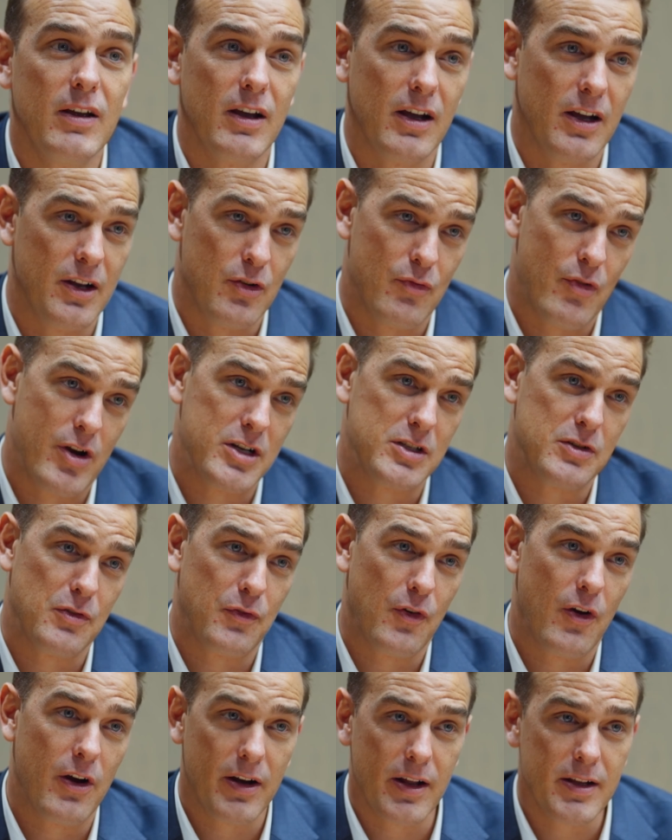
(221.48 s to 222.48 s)
and arrange the
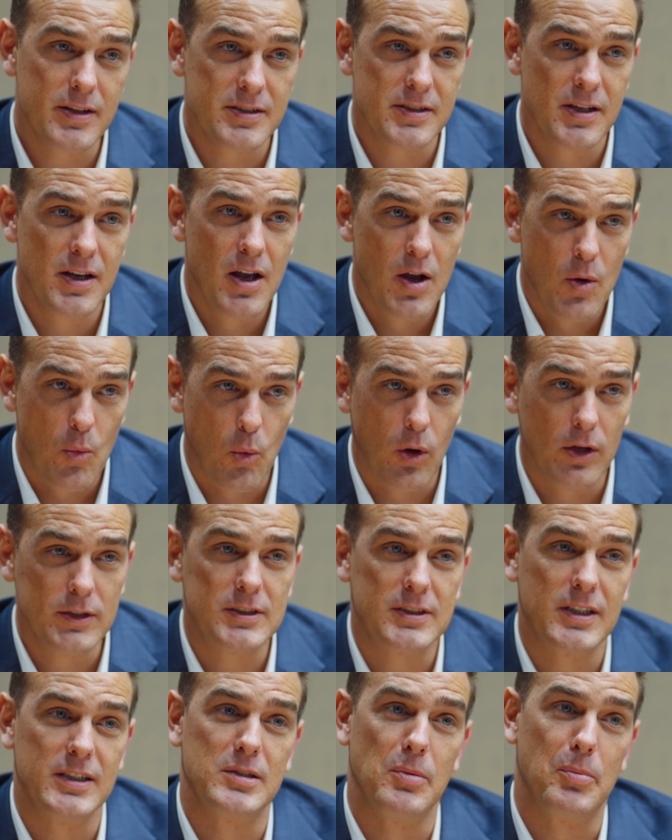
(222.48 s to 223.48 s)
finance.
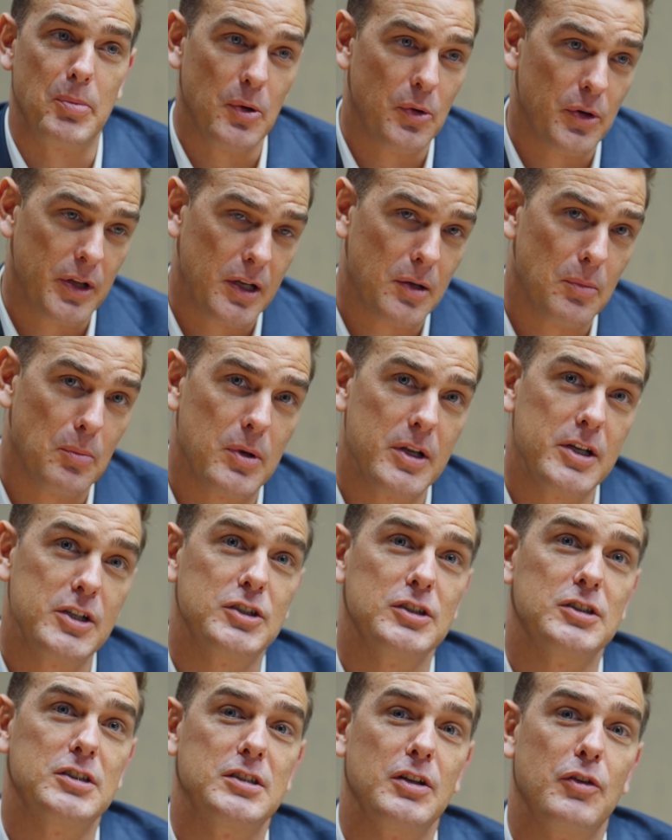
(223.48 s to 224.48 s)
Once there's a building
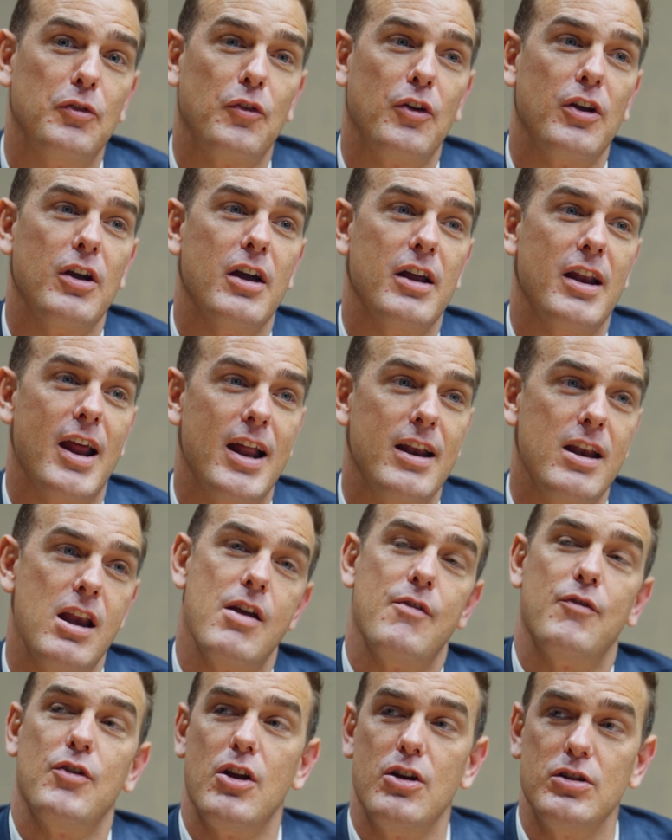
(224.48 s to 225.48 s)
completion certificate and
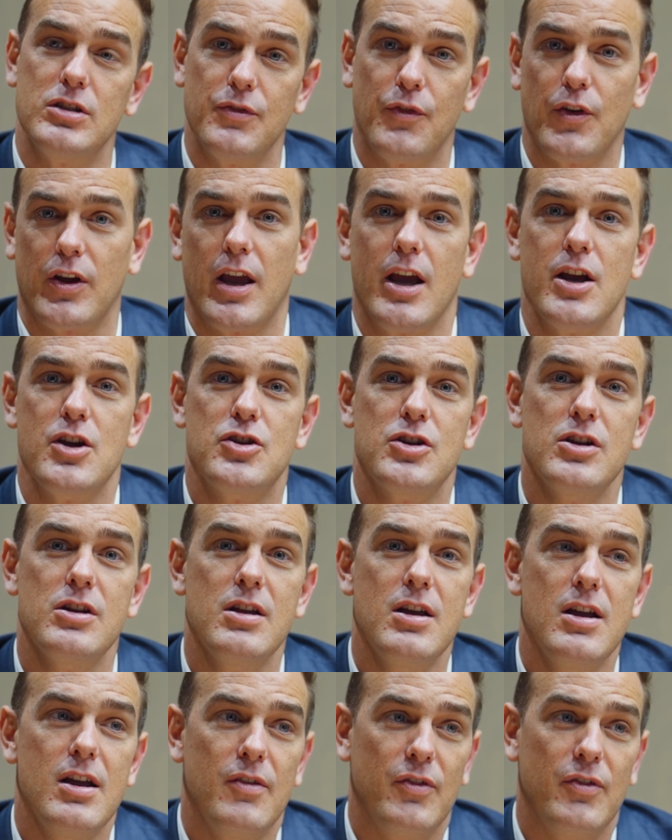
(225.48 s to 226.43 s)
handover notification,